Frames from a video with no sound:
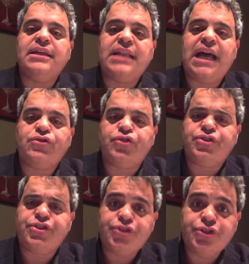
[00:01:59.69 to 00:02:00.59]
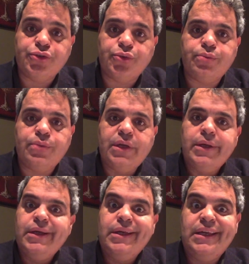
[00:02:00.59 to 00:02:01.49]
allows you to do
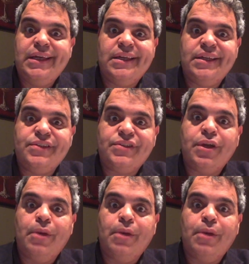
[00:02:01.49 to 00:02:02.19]
is